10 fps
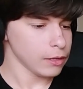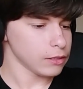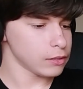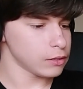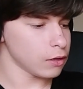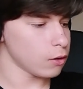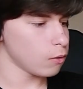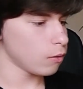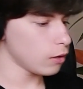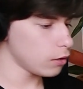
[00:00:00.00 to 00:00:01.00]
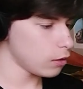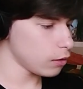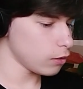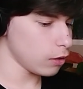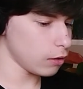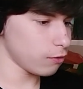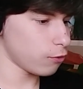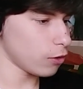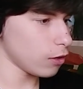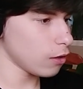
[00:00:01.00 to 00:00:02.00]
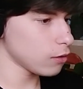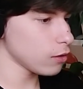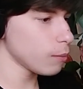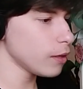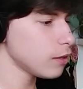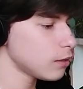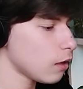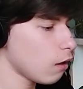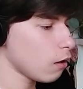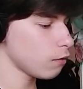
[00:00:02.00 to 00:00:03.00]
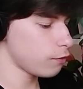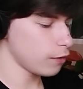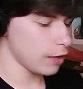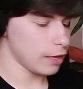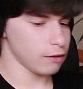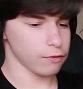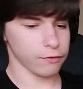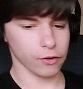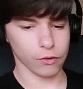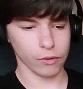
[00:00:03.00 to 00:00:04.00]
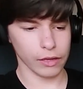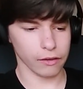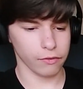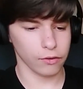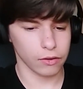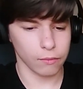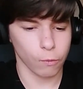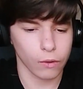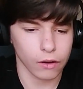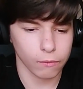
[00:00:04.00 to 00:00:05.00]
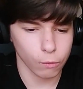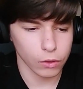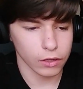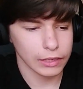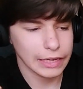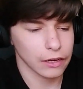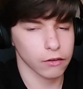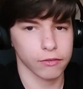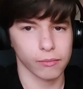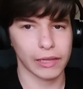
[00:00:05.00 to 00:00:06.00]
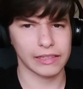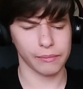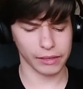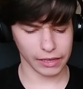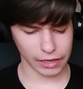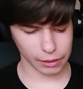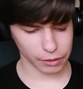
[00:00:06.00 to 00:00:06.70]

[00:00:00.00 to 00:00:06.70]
So, for a little bit of info, if you weren't here from like the beginning,